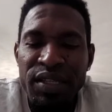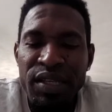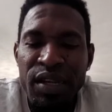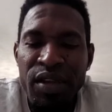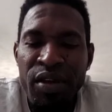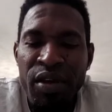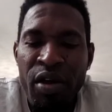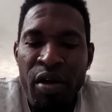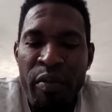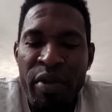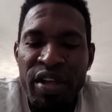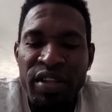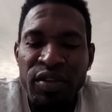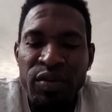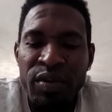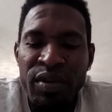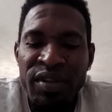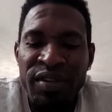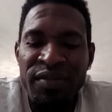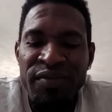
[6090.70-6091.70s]
See, the
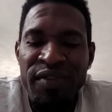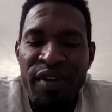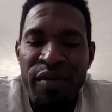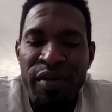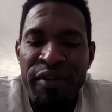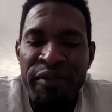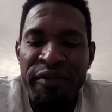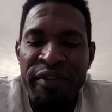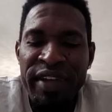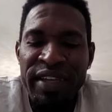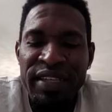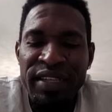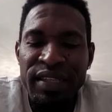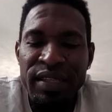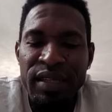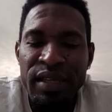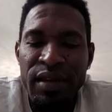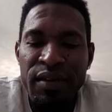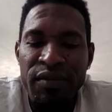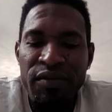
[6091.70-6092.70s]
comment was very
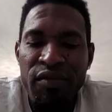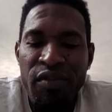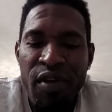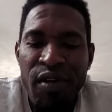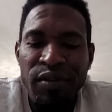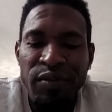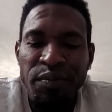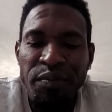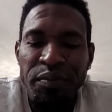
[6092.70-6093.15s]
festive.